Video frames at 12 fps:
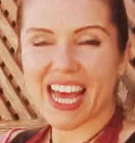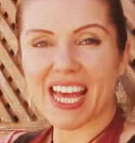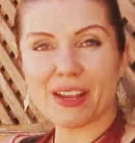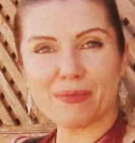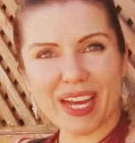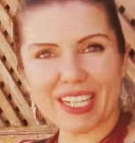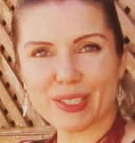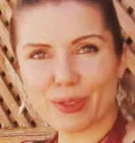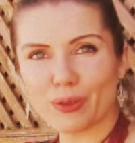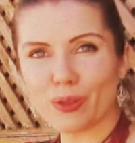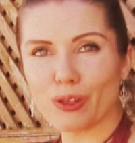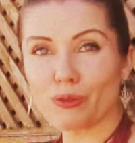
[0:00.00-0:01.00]
In my
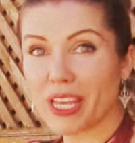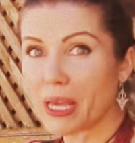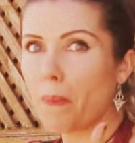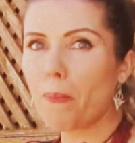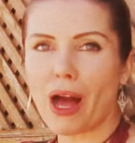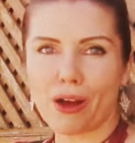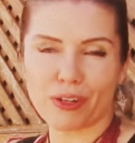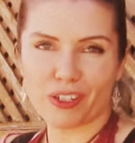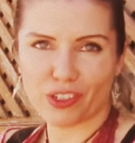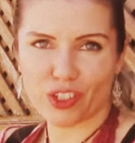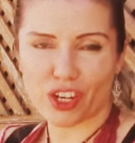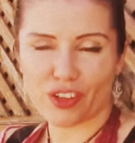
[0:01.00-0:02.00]
school, we empower
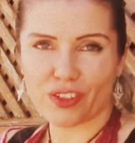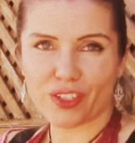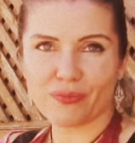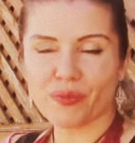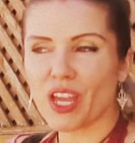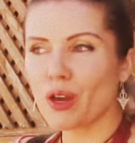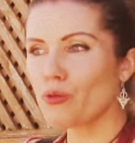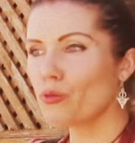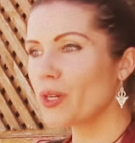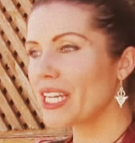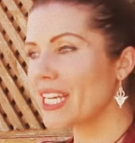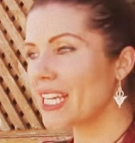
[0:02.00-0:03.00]
each other,
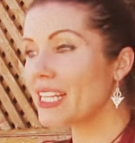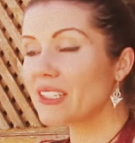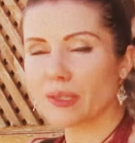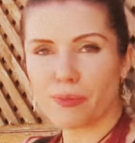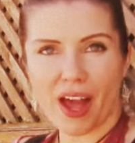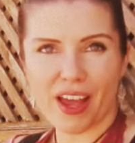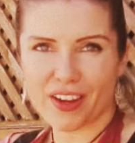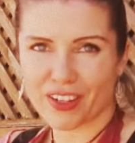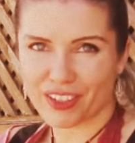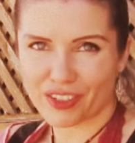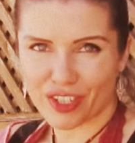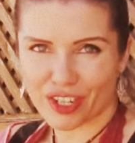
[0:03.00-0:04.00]
we inspire
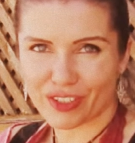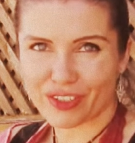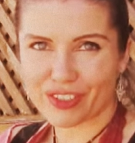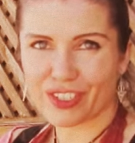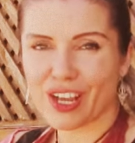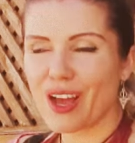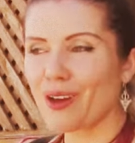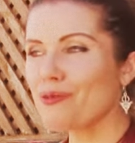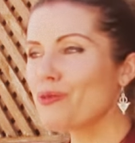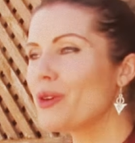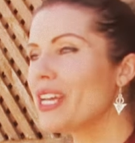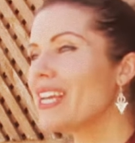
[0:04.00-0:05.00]
each other,
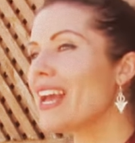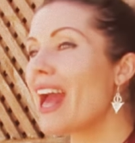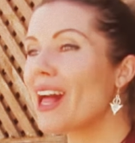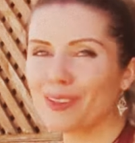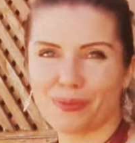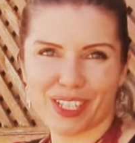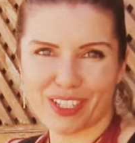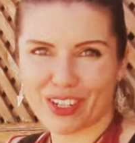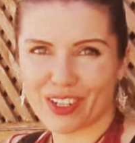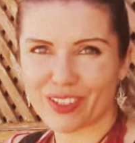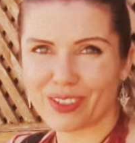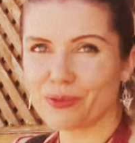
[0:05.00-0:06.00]
we help each
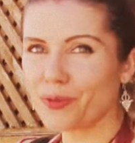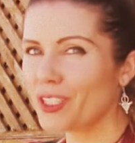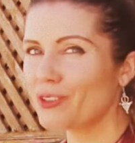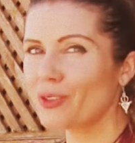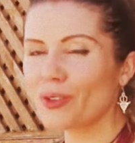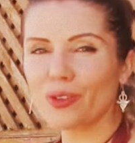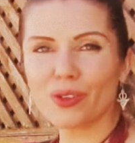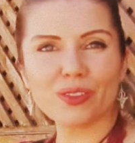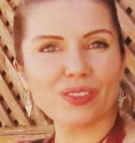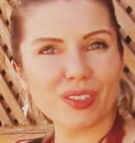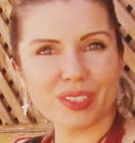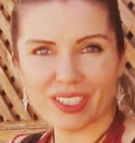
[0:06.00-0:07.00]
other, we
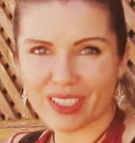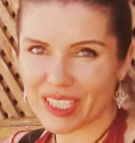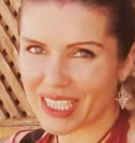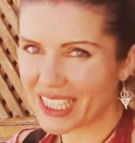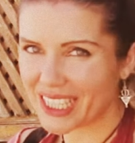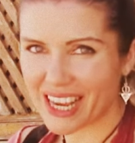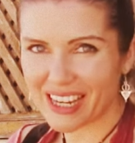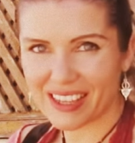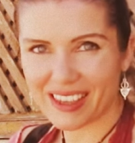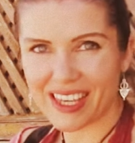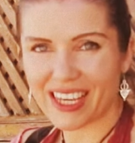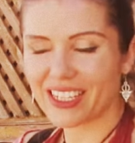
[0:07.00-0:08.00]
don't criticize
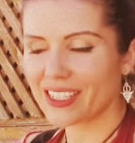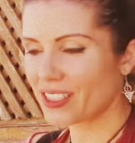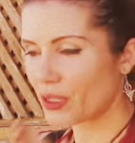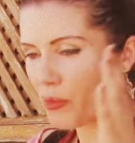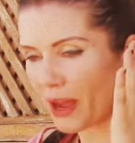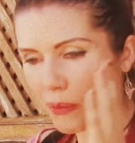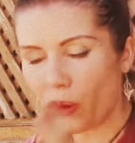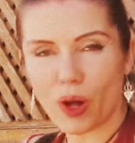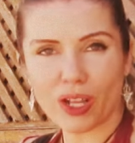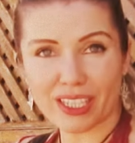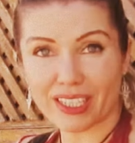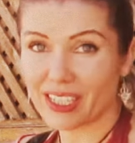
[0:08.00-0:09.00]
anything. It's my
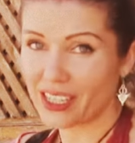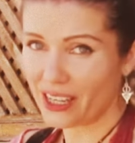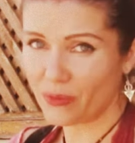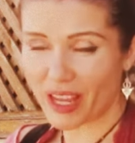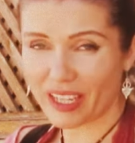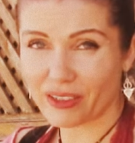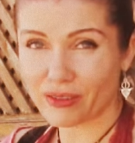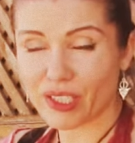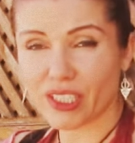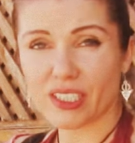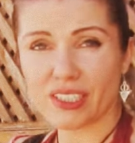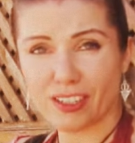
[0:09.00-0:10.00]
policy in my
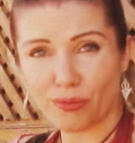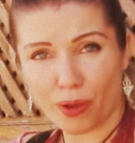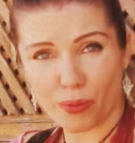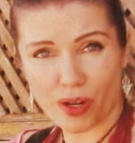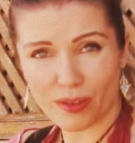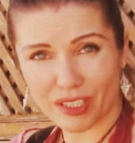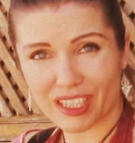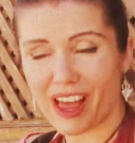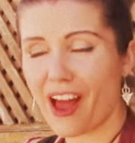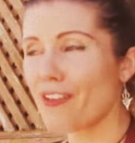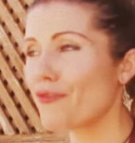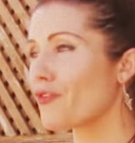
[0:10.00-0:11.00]
career, in my private
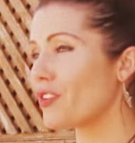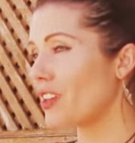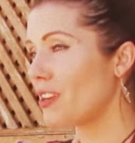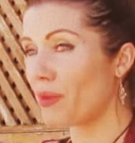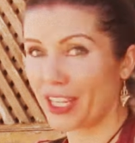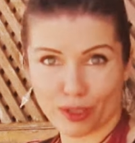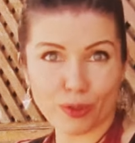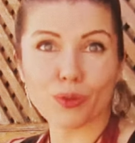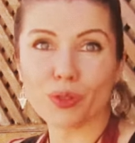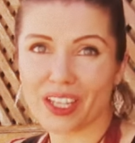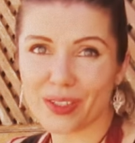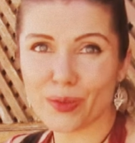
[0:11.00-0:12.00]
life, in my
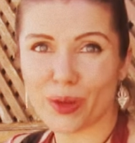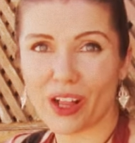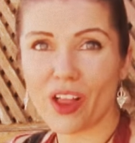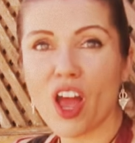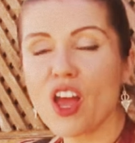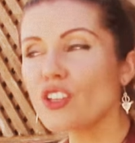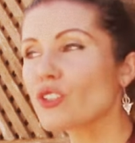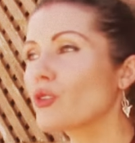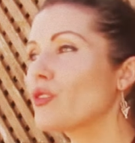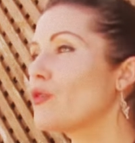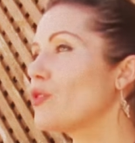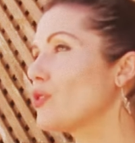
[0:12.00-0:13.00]
school as well.
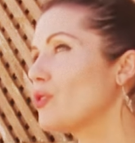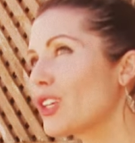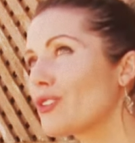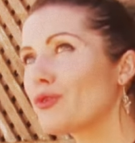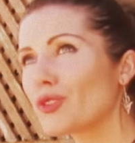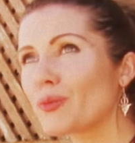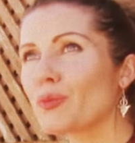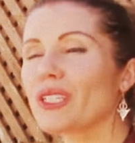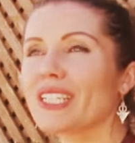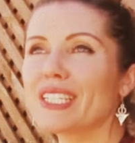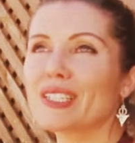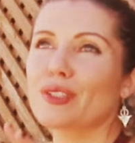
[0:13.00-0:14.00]
So if you're looking for a
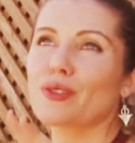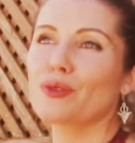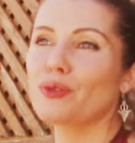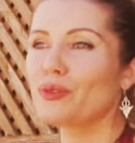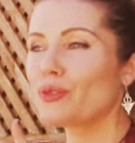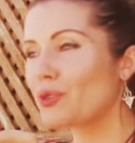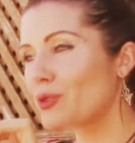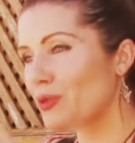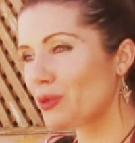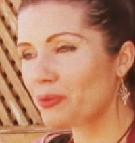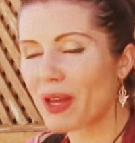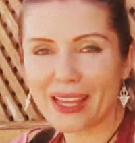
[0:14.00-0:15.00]
place
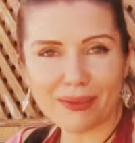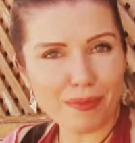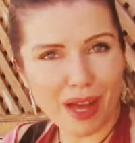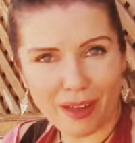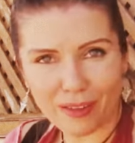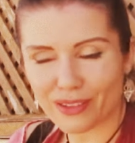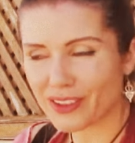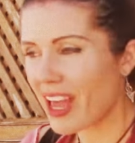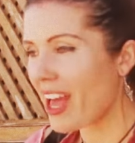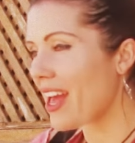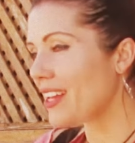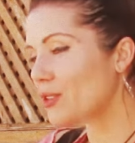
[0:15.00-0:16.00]
to badmouth
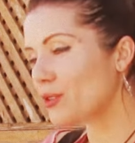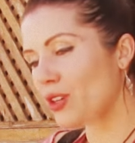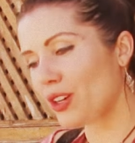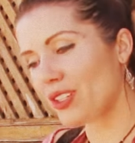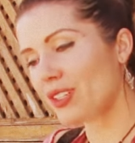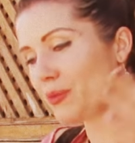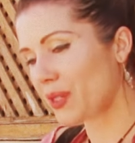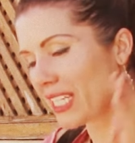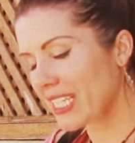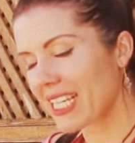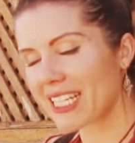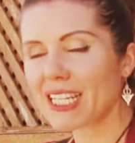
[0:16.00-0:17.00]
and to gossip,
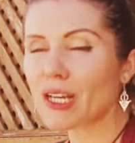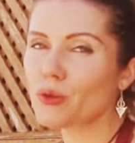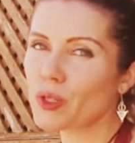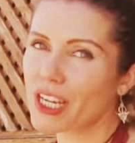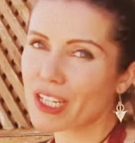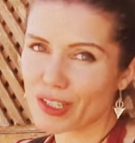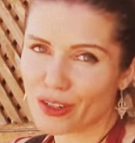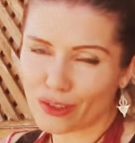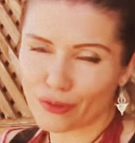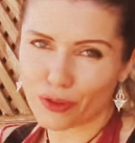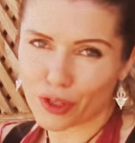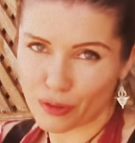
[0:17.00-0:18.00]
again, we are
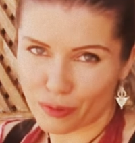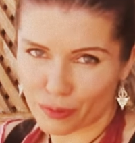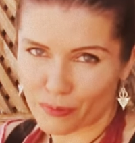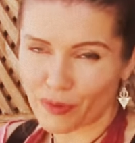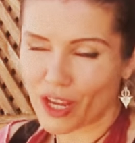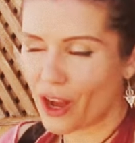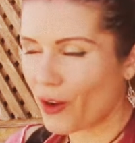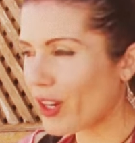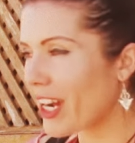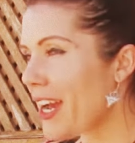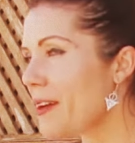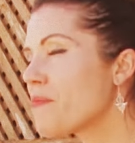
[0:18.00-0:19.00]
not for you,
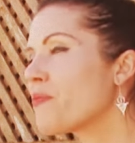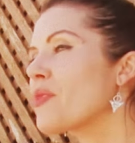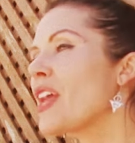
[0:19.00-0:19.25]
okay?